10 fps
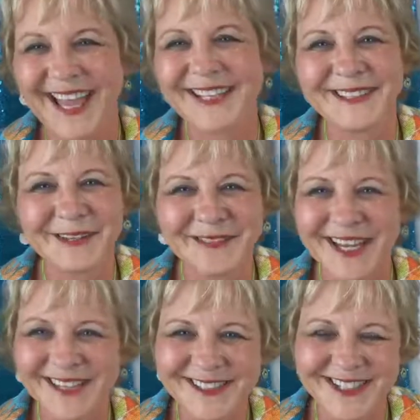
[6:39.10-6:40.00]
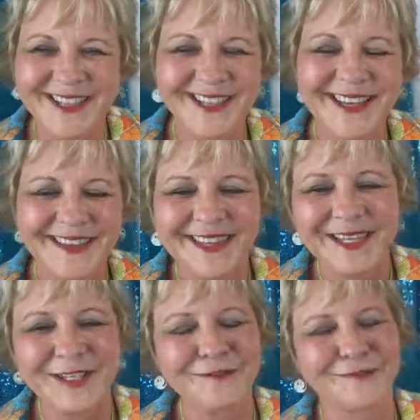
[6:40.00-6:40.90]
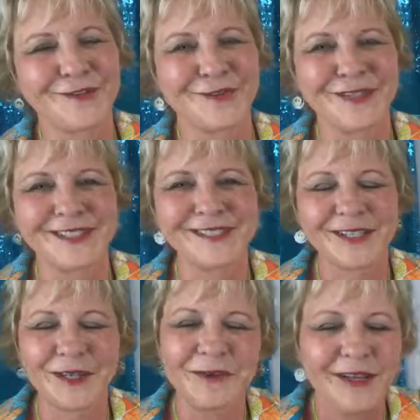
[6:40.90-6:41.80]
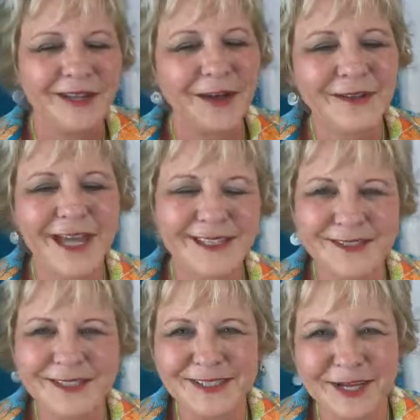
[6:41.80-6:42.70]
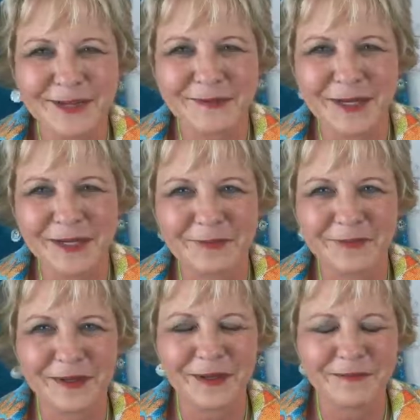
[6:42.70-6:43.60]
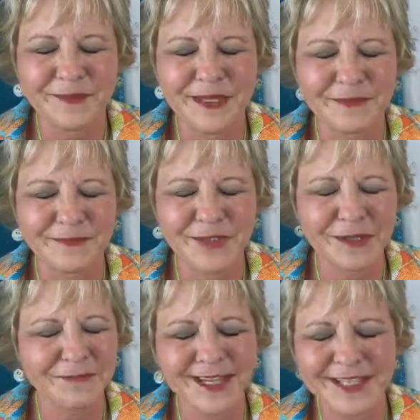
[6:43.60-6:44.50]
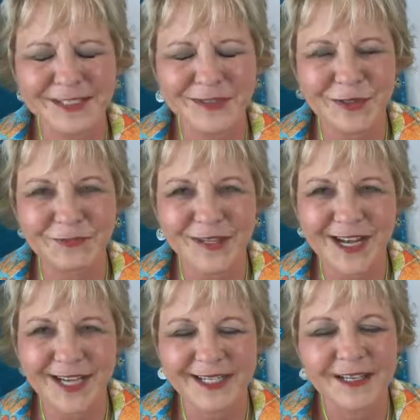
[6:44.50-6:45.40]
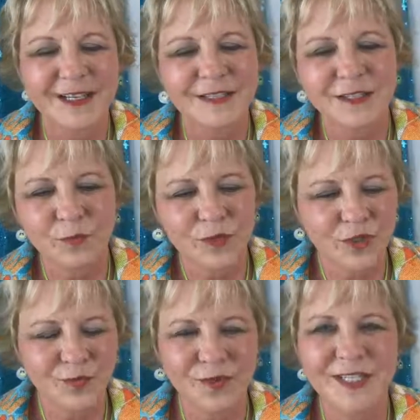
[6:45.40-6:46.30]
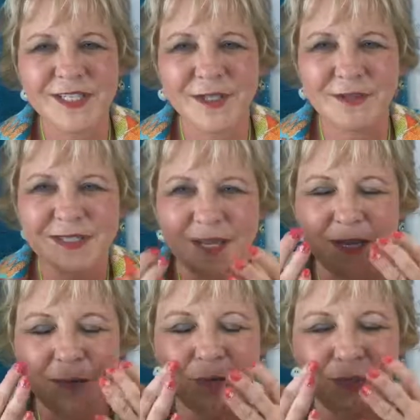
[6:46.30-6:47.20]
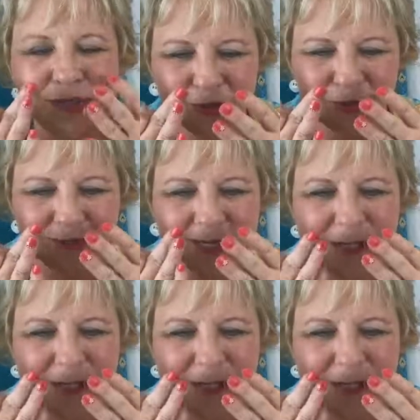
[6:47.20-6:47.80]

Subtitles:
Hello, Nancy. Thank you for joining us too. Okay, so let's talk about jump back into applying. So what you want to do is put your